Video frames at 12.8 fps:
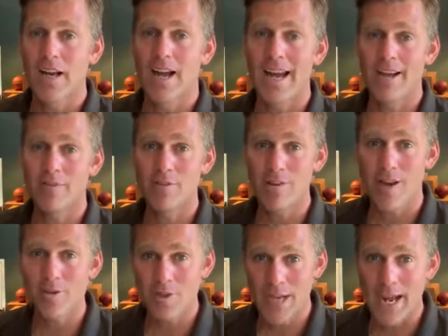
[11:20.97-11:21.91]
I have
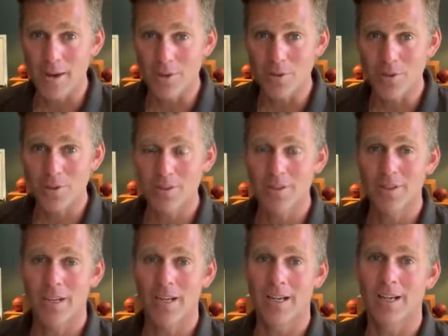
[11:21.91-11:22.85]
no doubt
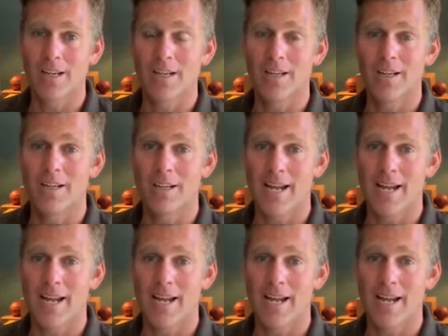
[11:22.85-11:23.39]
uh,